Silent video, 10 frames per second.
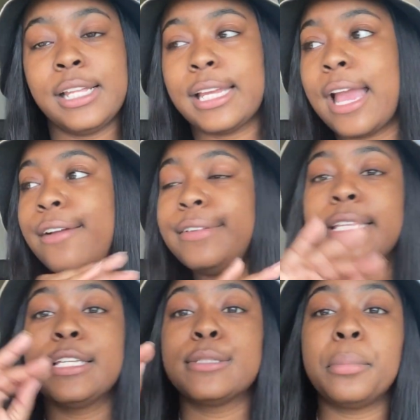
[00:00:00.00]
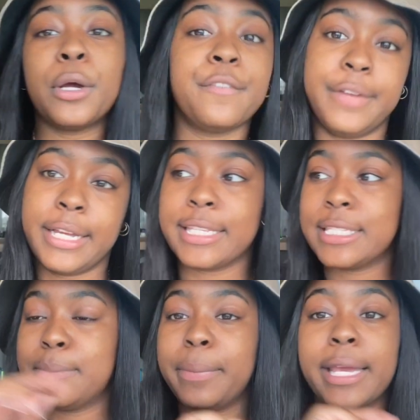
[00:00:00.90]
Like everything is perfect.
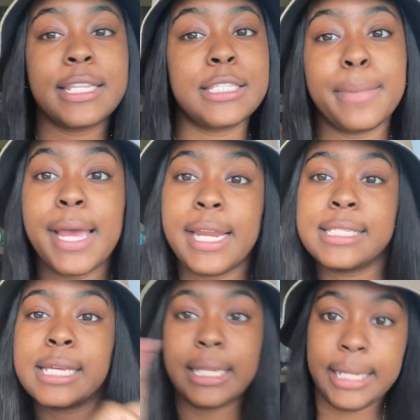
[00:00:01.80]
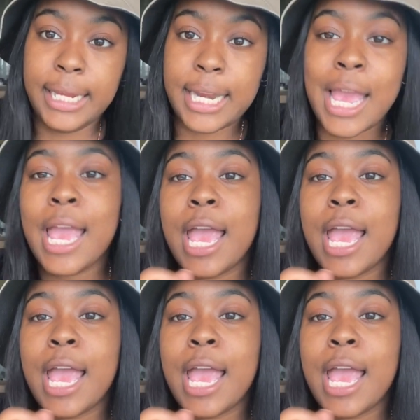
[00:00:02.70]
It's spick and span. It's clean.